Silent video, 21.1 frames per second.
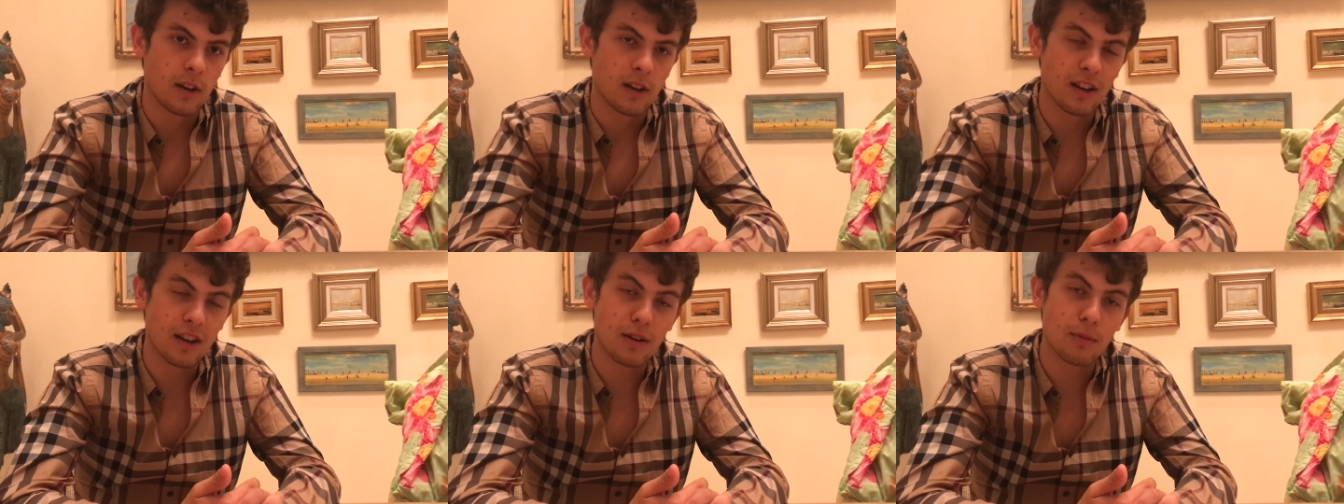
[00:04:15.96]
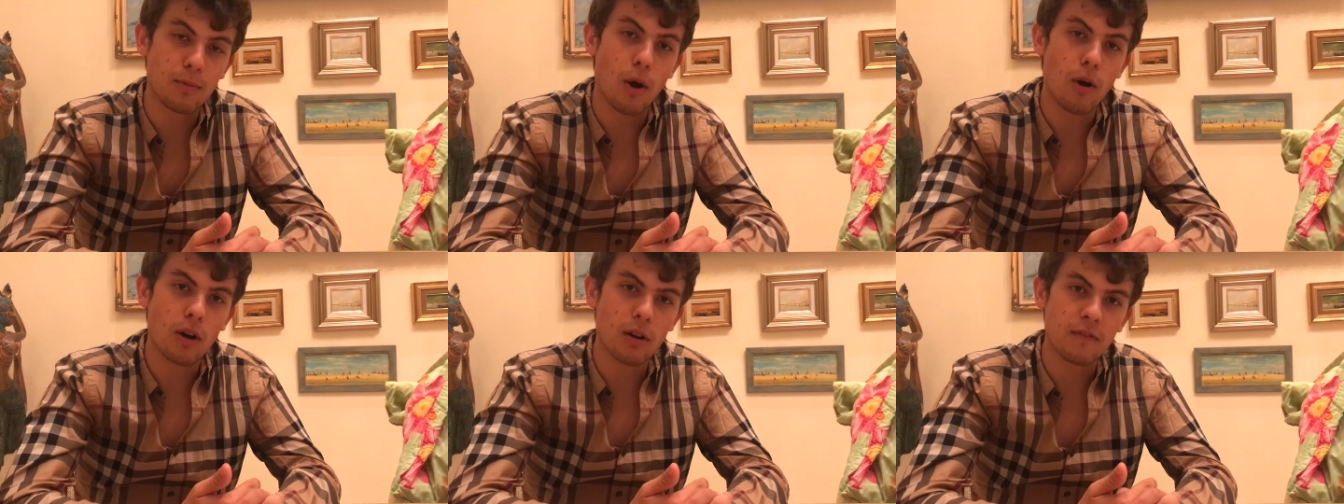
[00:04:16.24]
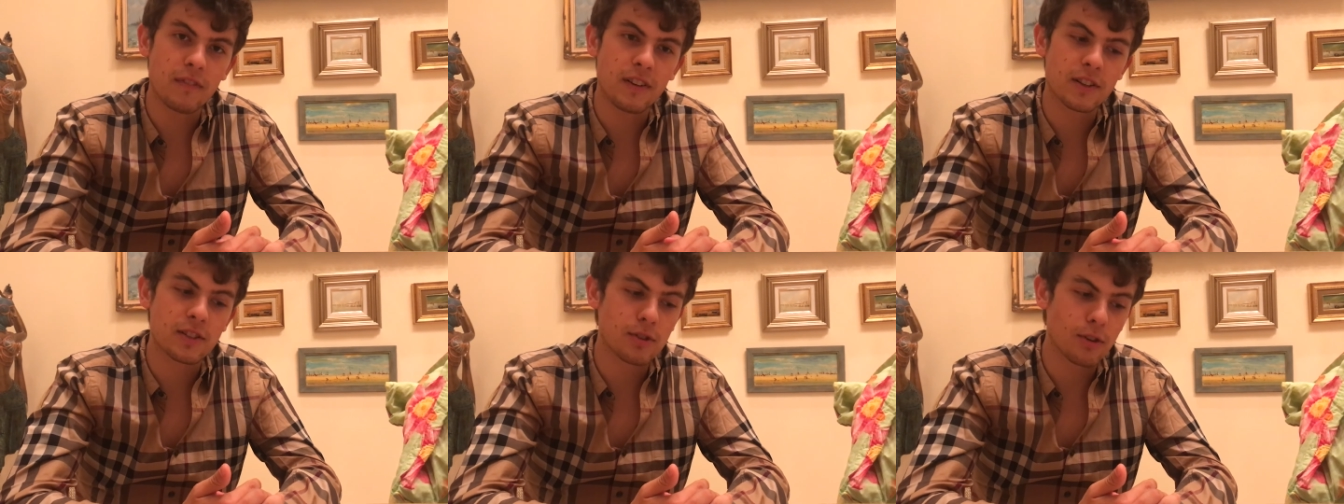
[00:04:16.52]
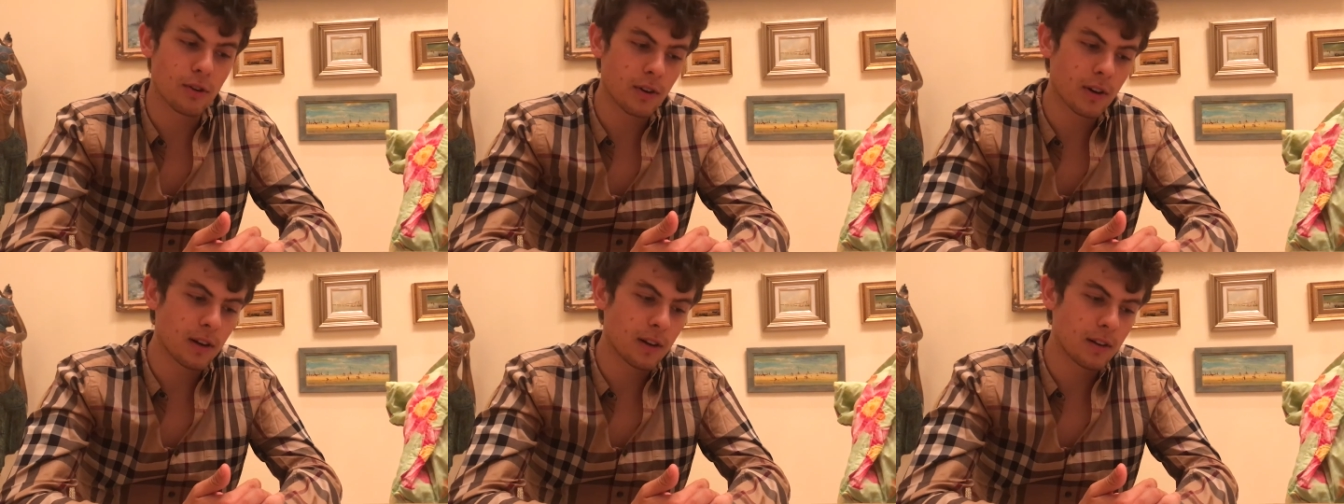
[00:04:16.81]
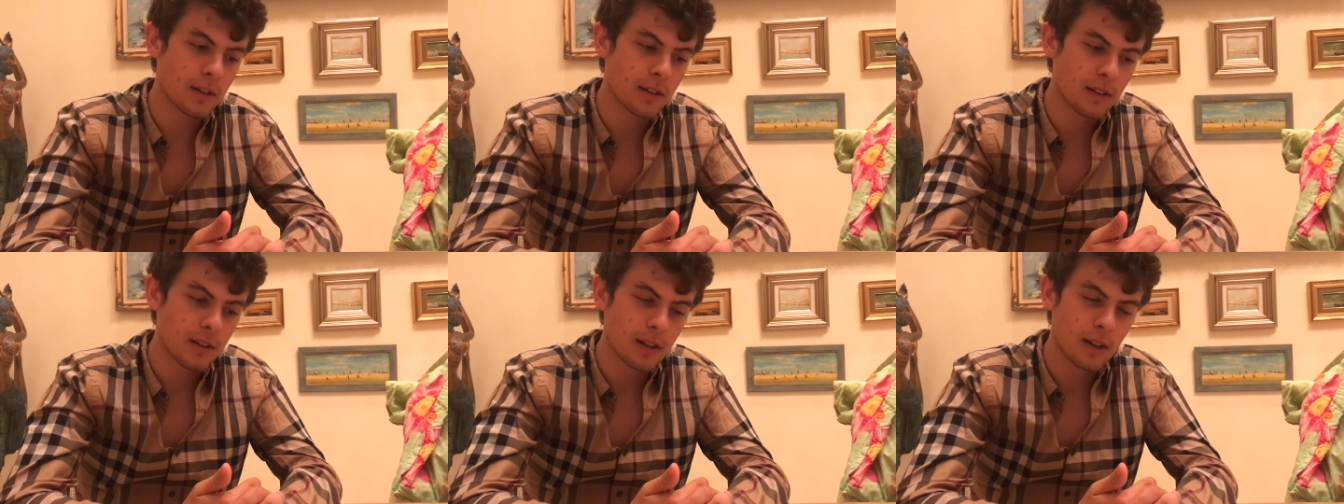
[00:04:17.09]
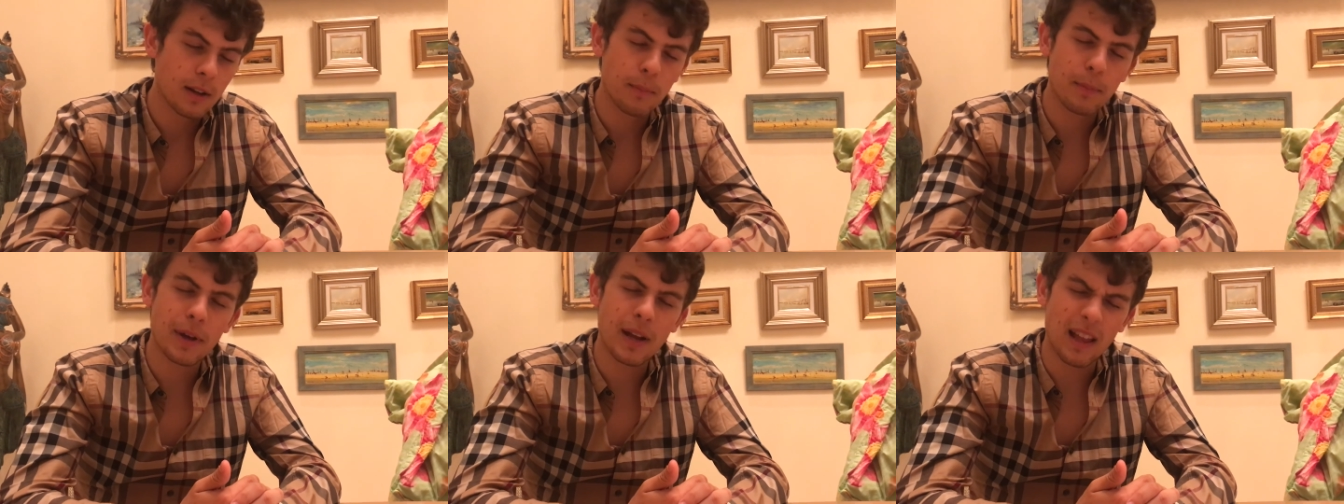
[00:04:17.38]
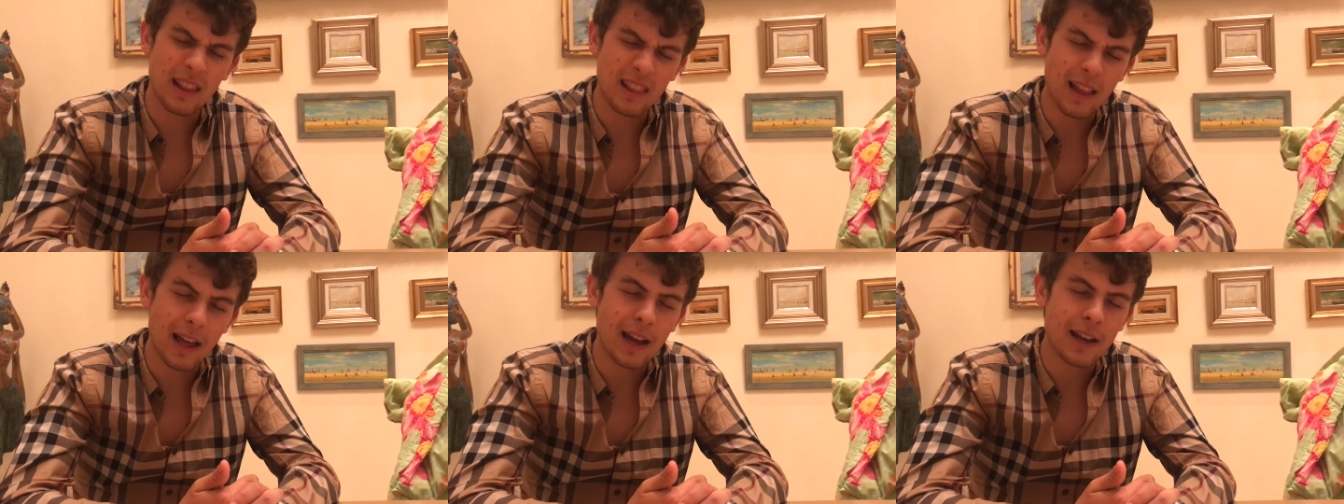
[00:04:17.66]
You're welcome, Victoria. But
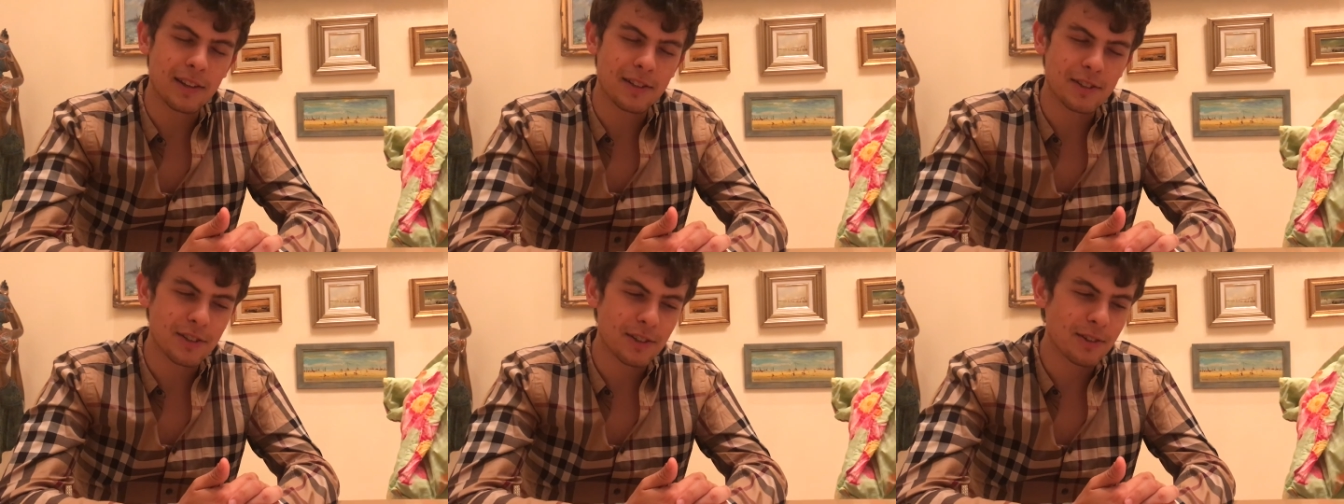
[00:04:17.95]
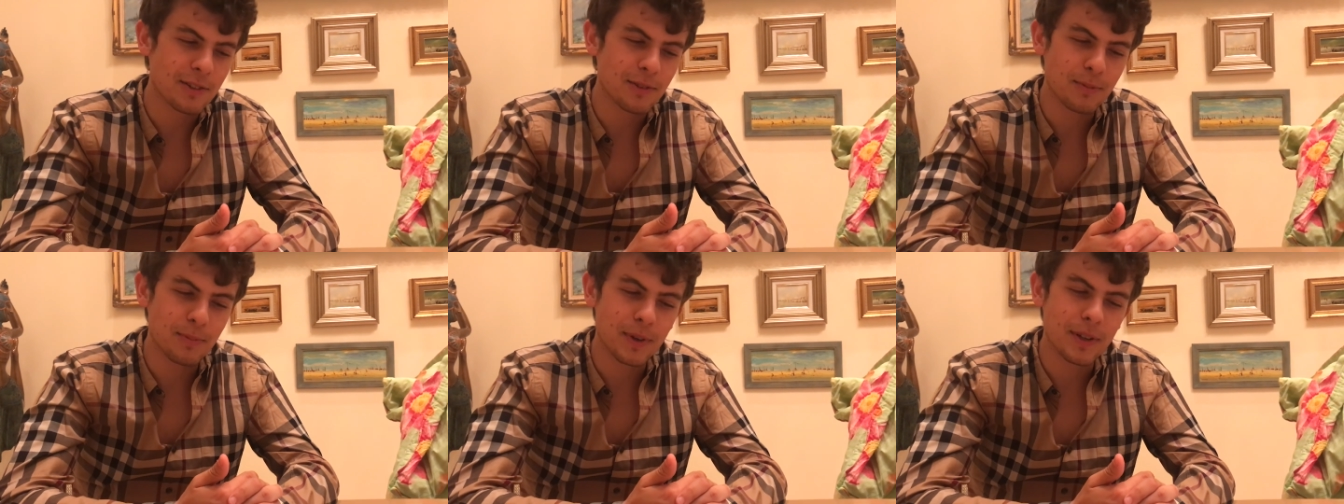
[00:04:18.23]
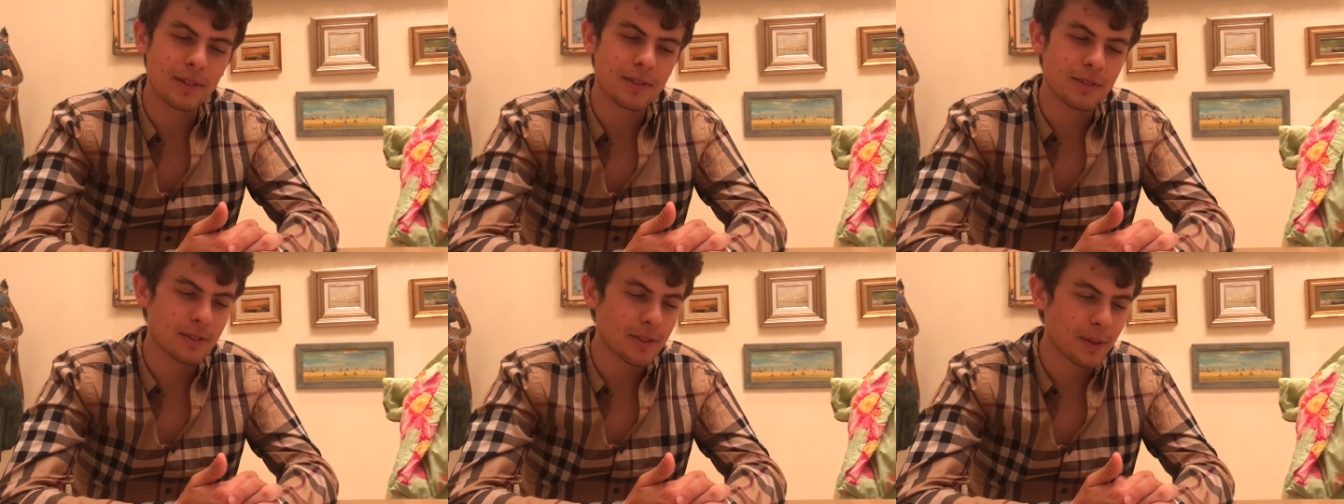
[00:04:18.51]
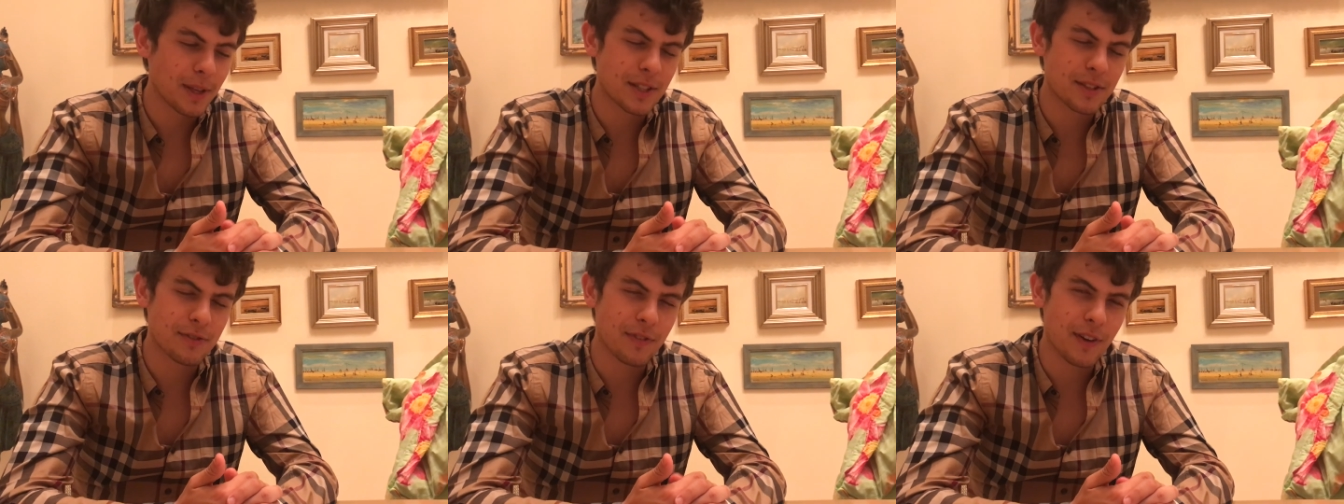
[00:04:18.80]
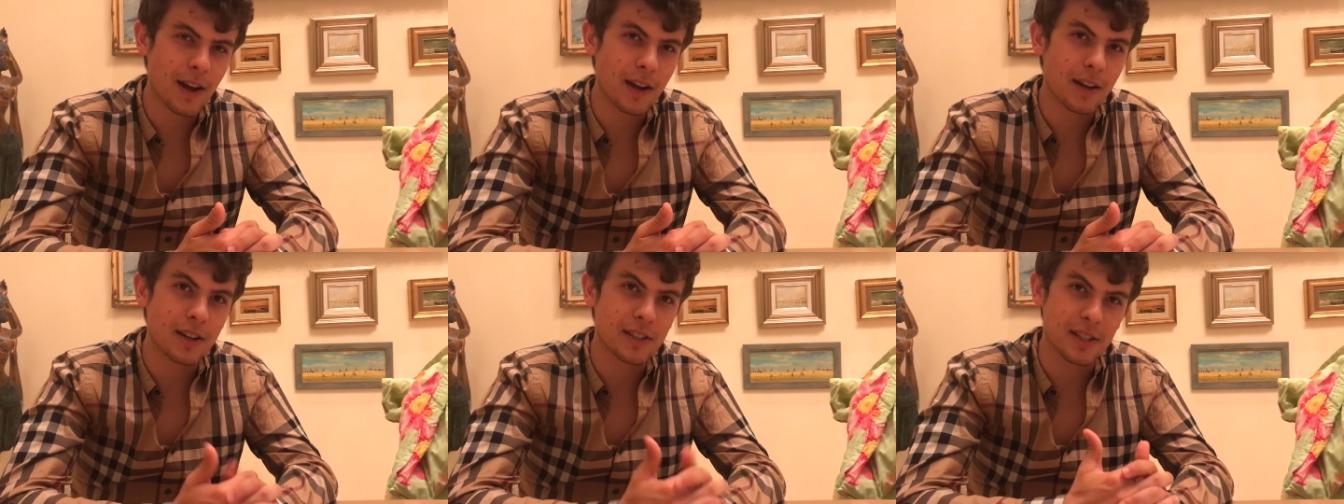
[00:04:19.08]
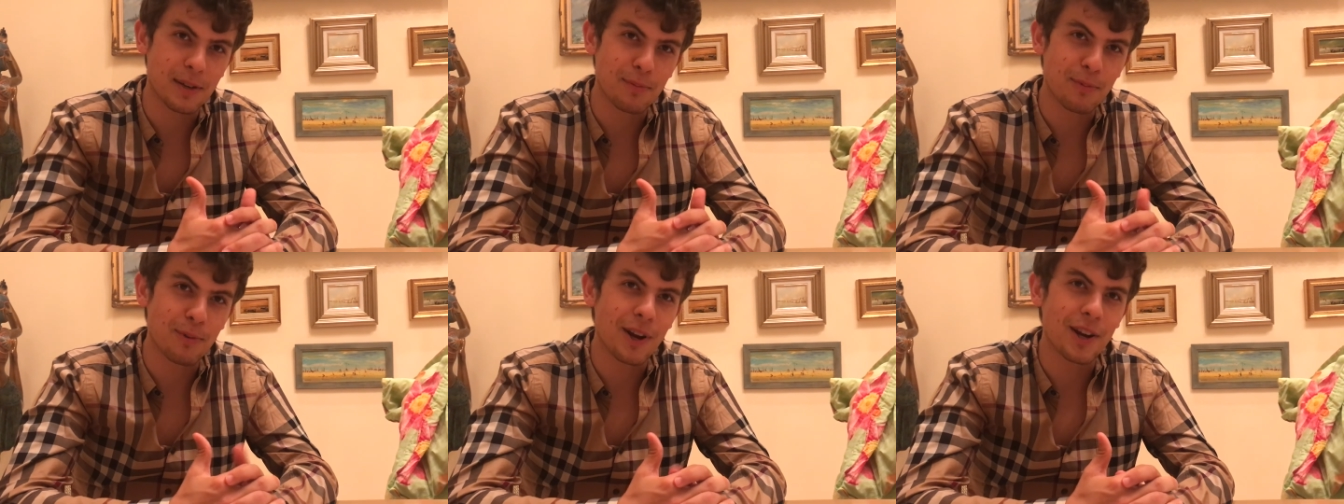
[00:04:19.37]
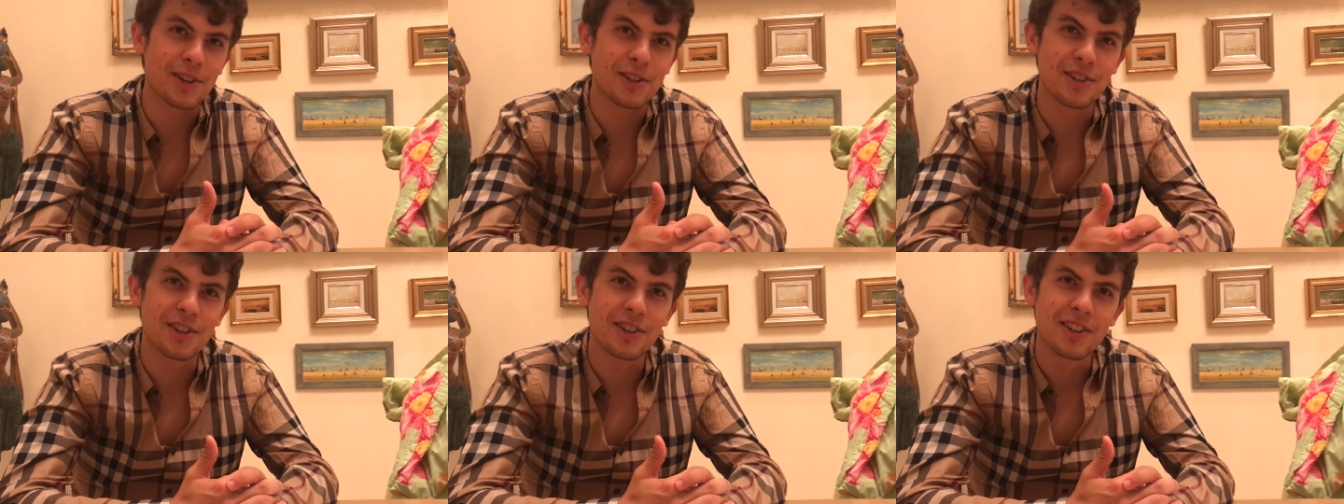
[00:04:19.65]
I lied to you, but that's fine because I'm
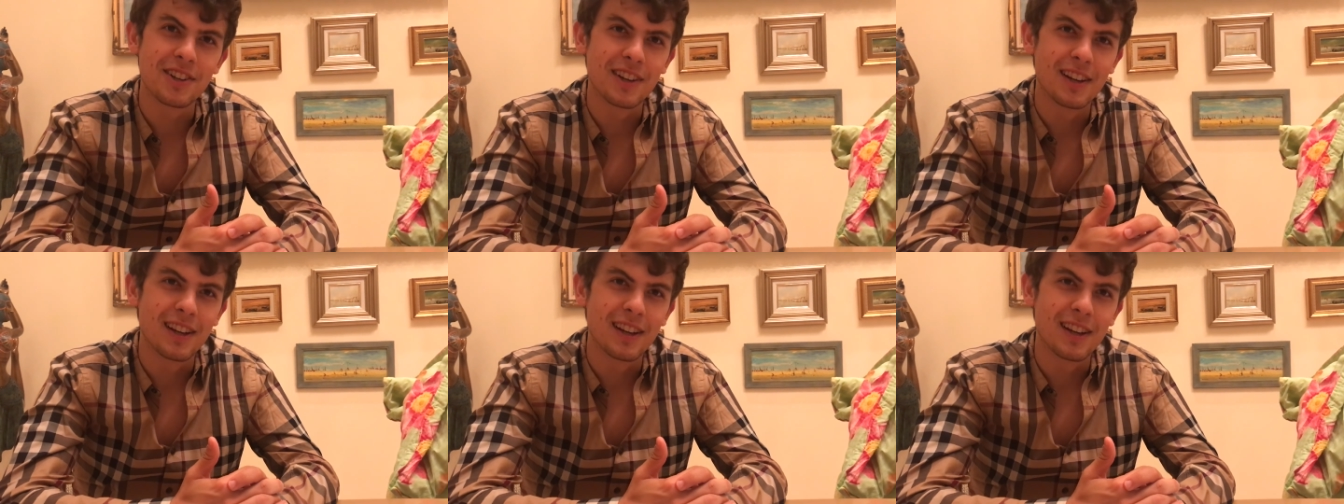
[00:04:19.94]
rich.